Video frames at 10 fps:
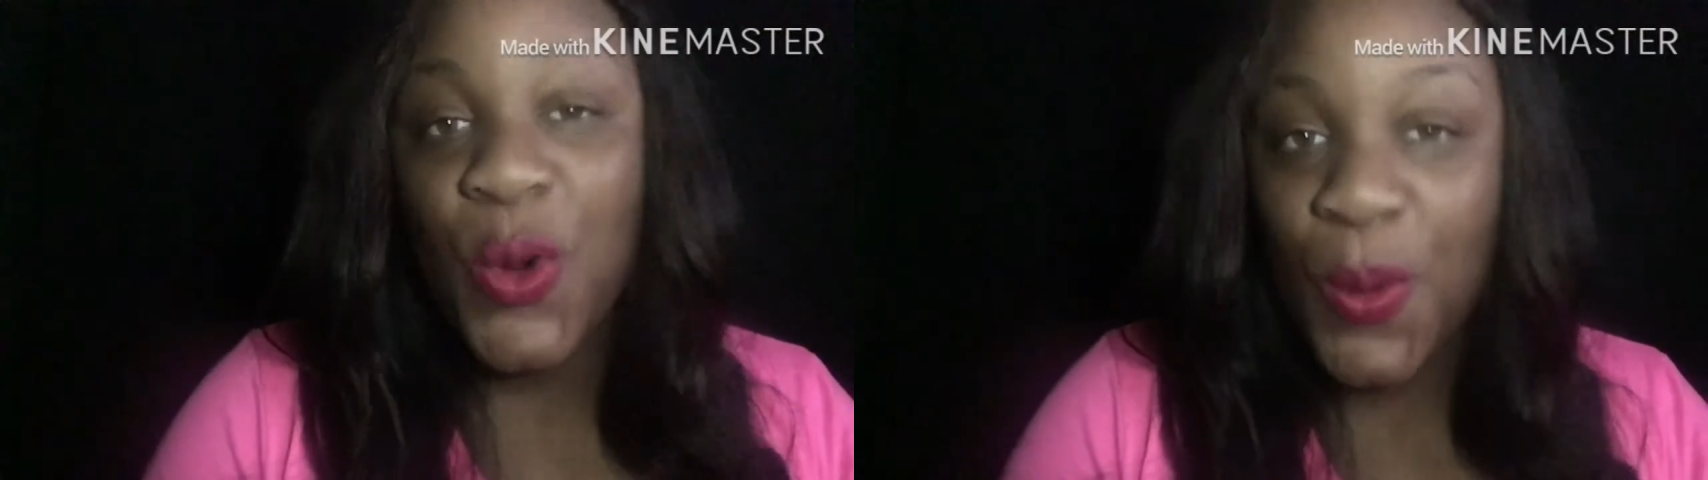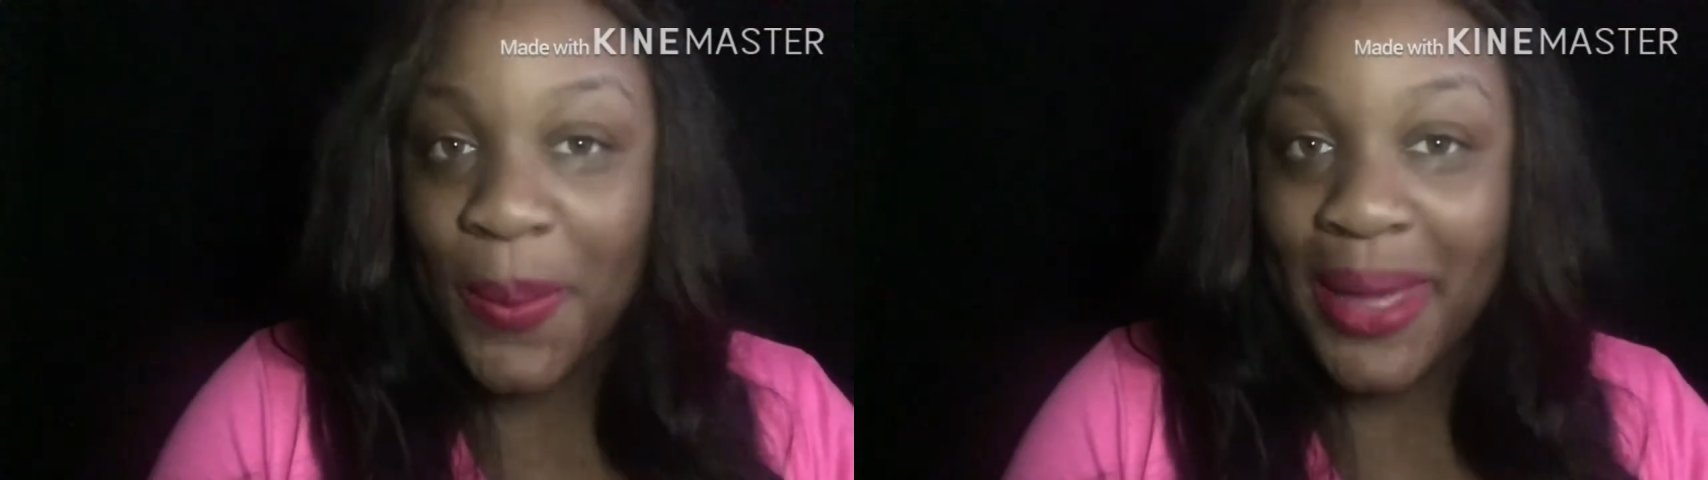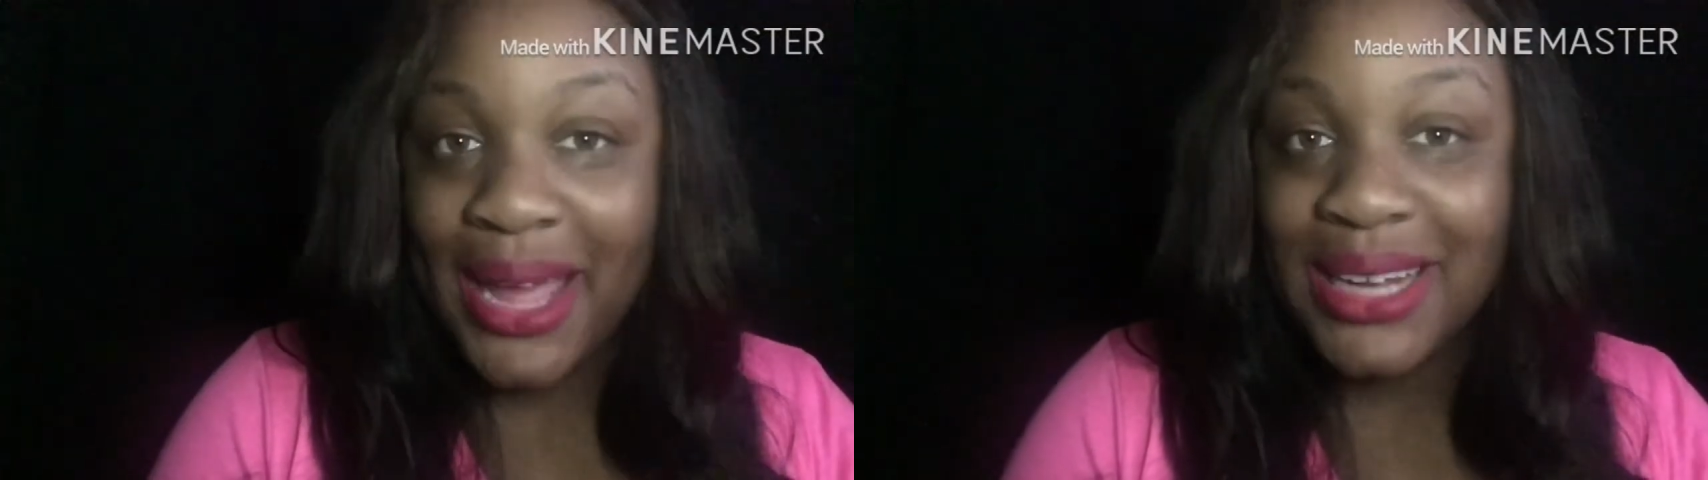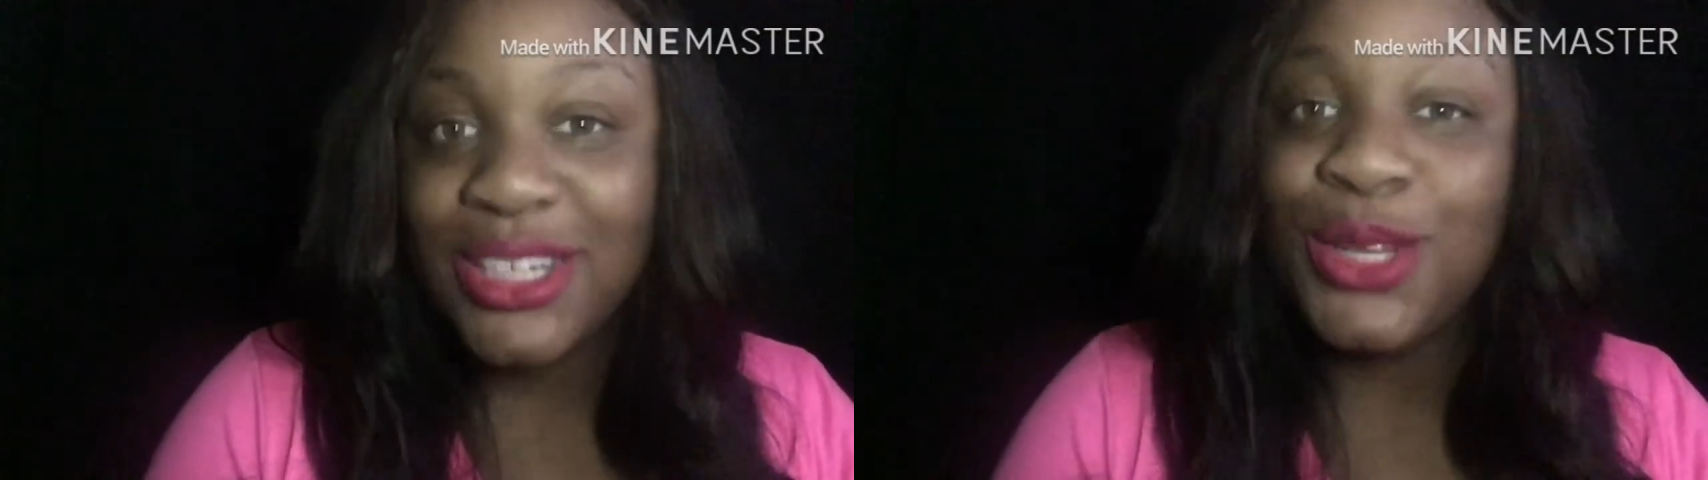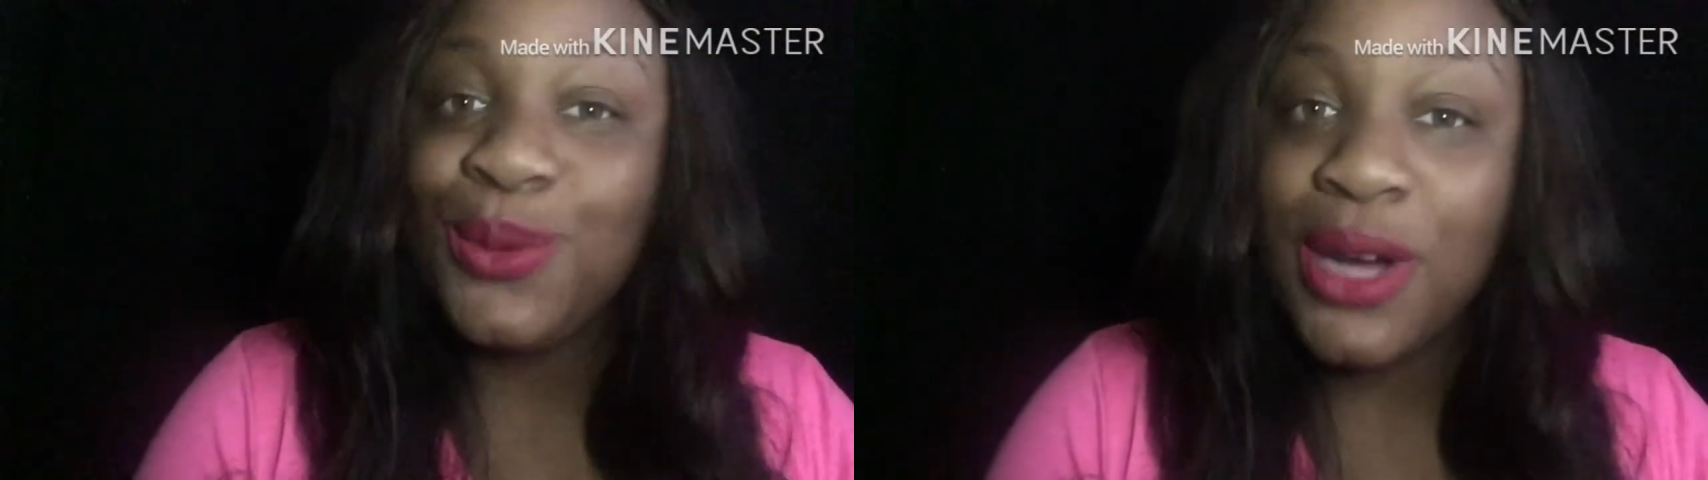
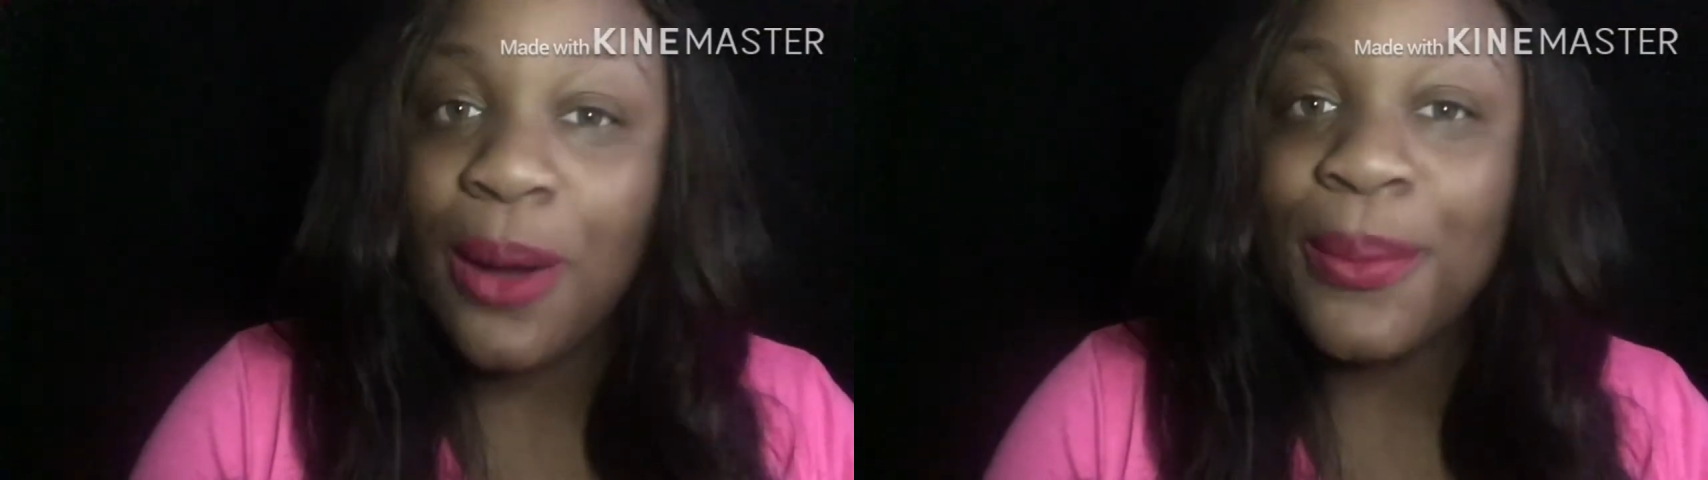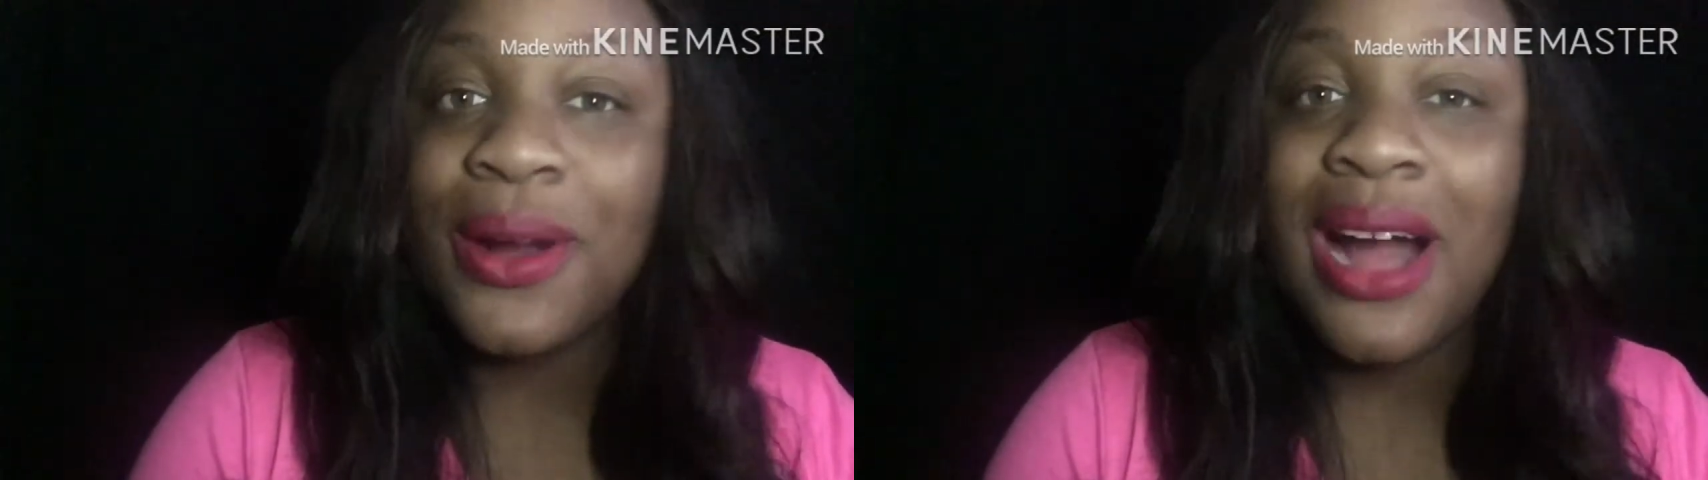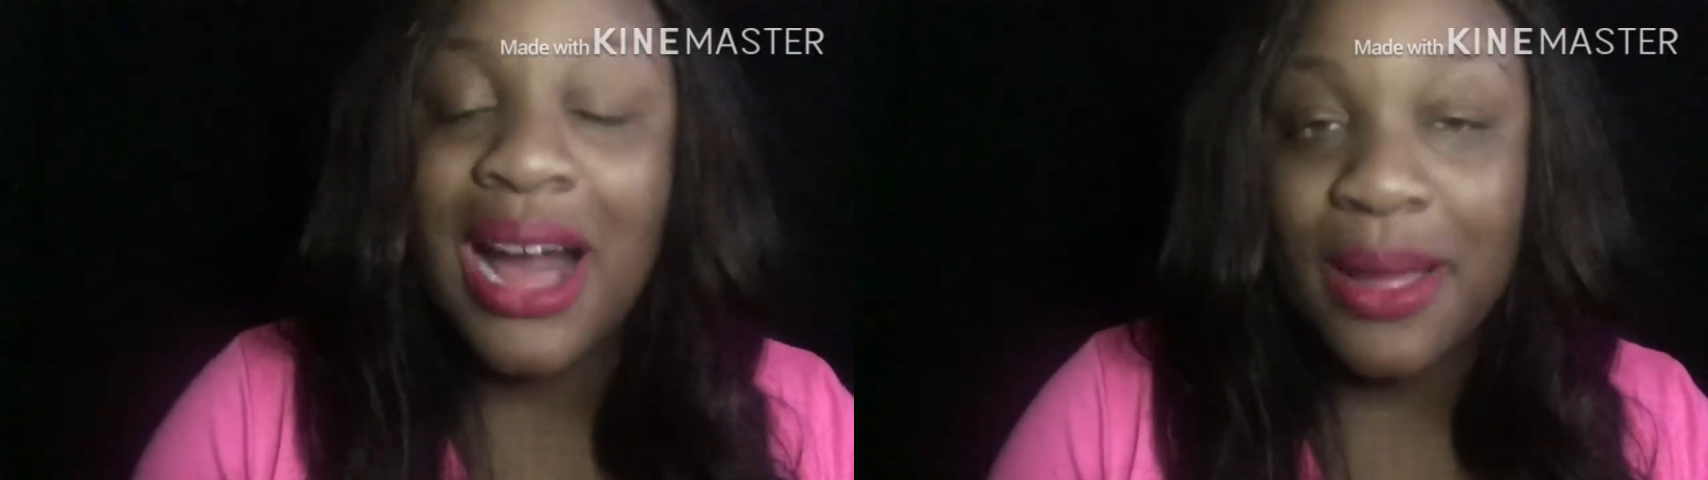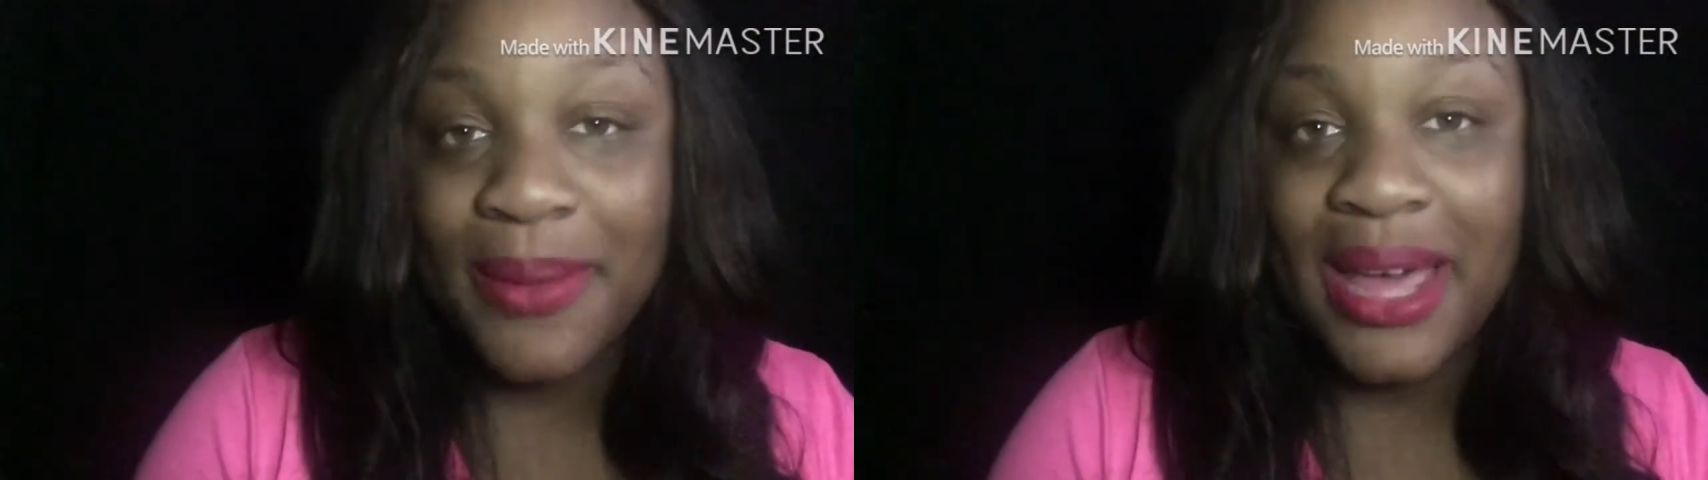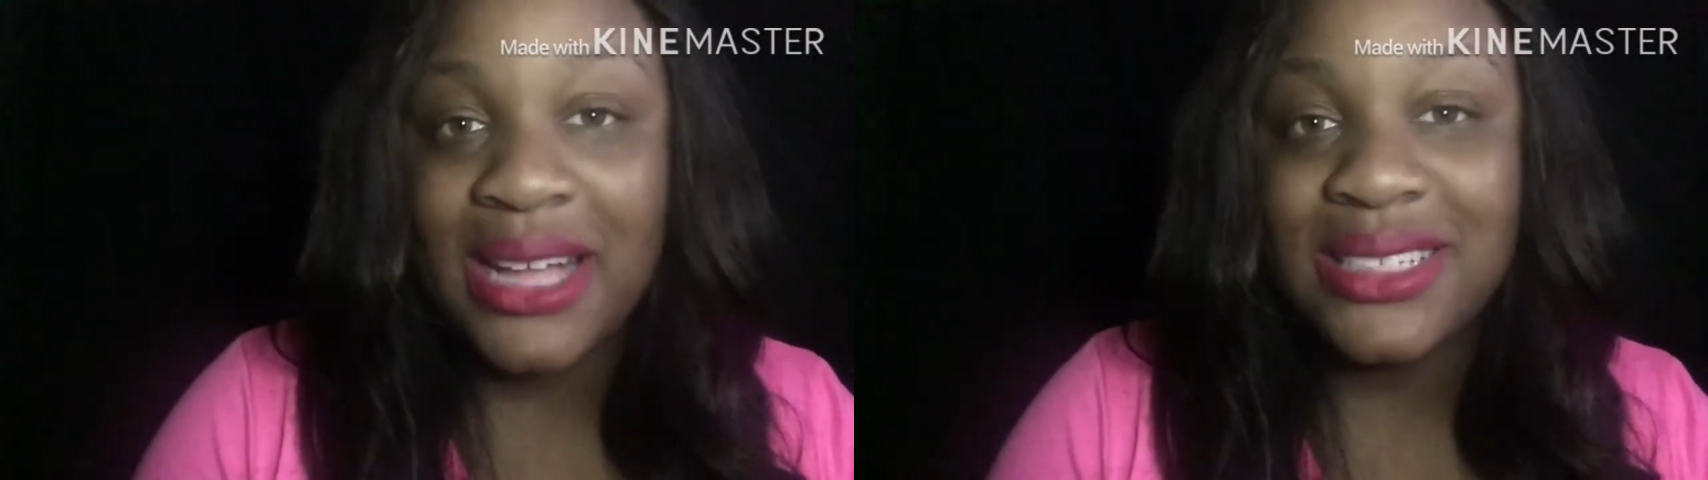homemade cucumber eye
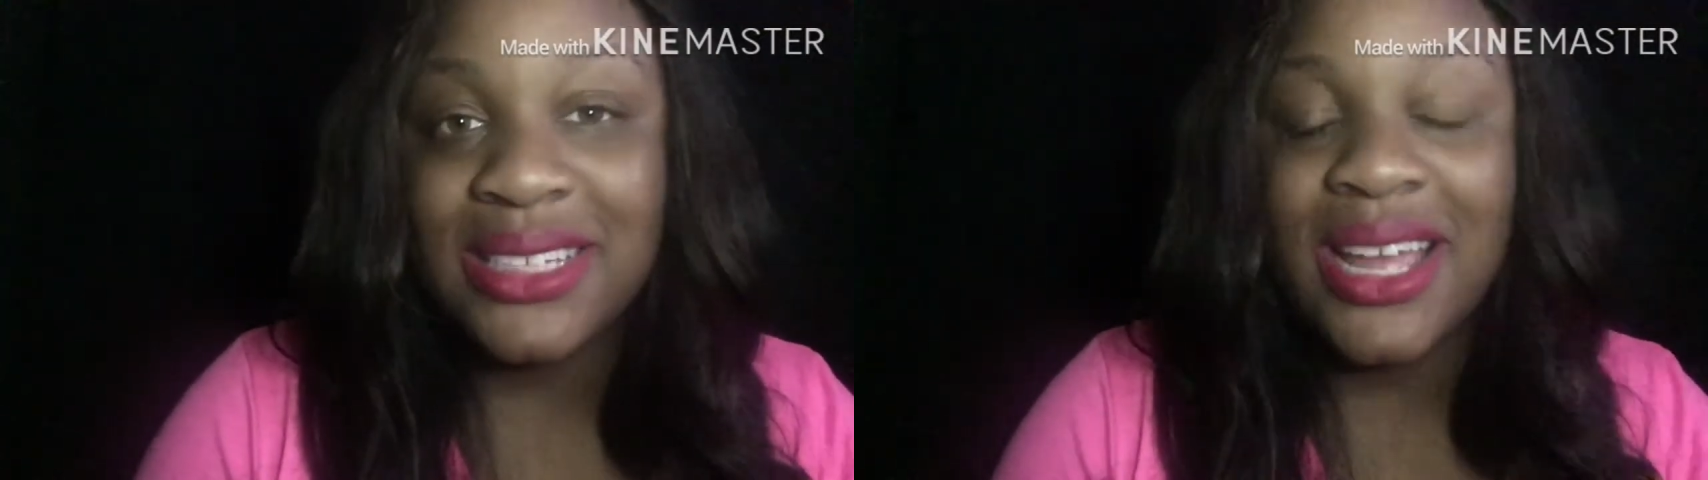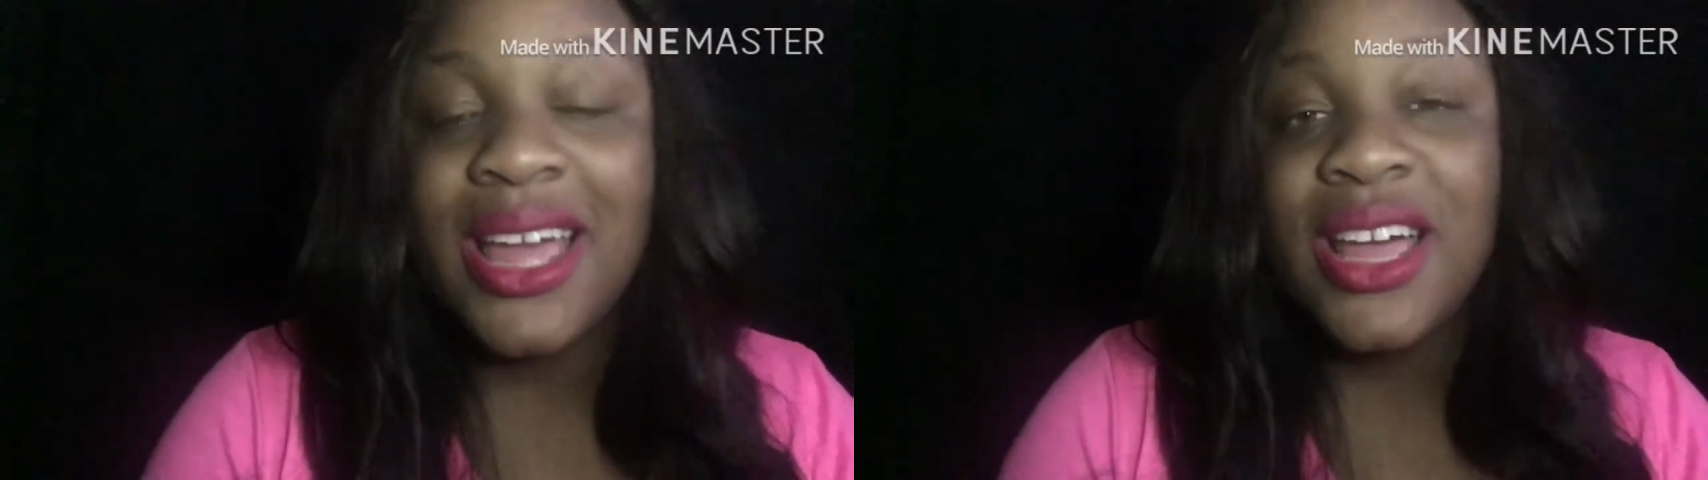mask.